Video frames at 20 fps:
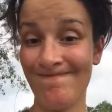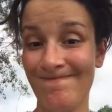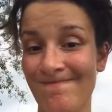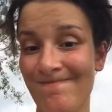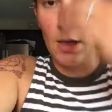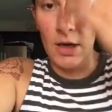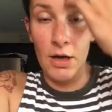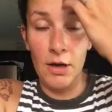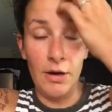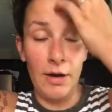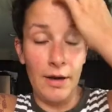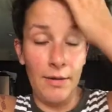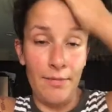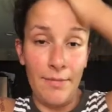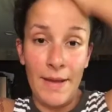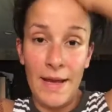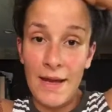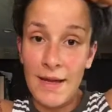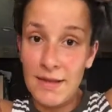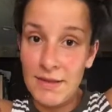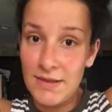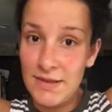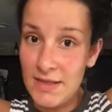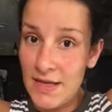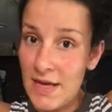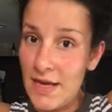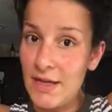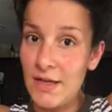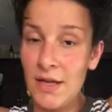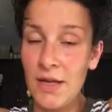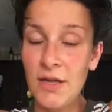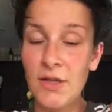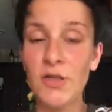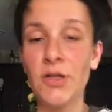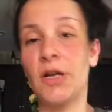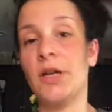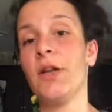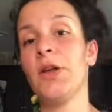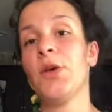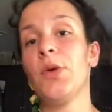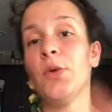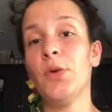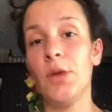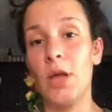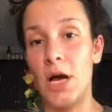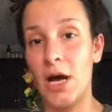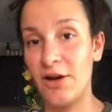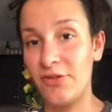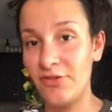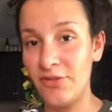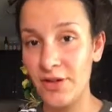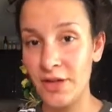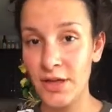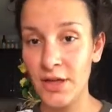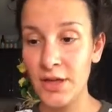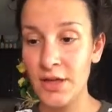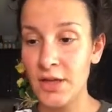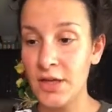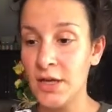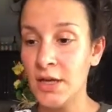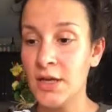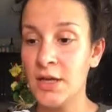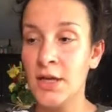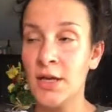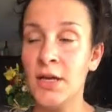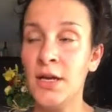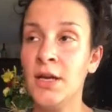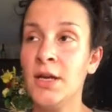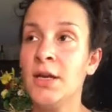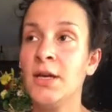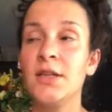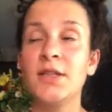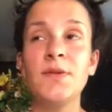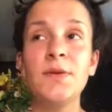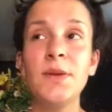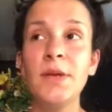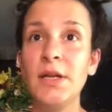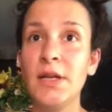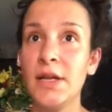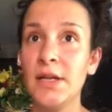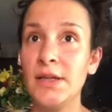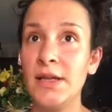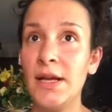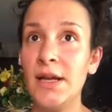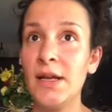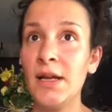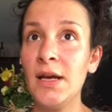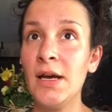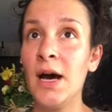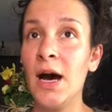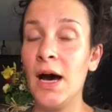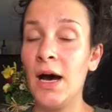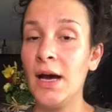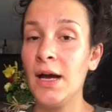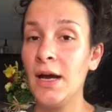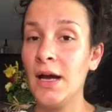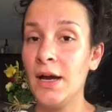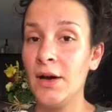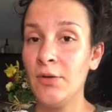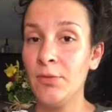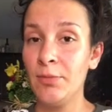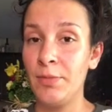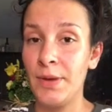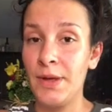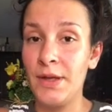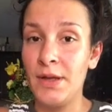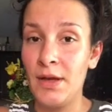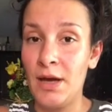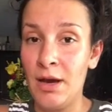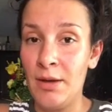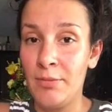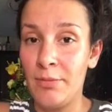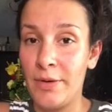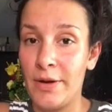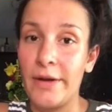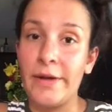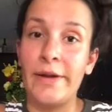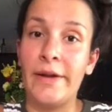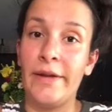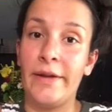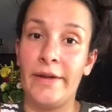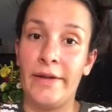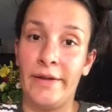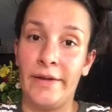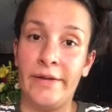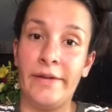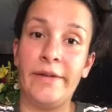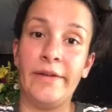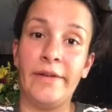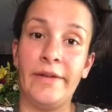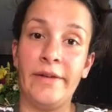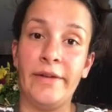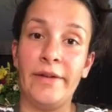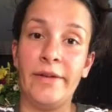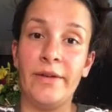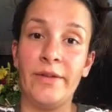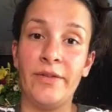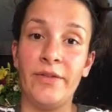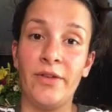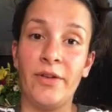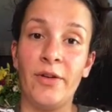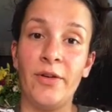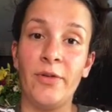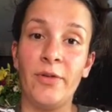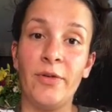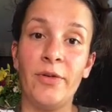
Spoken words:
Alright, back inside, trying to cool off. It's really not that hot out, but I'm pregnant, and so.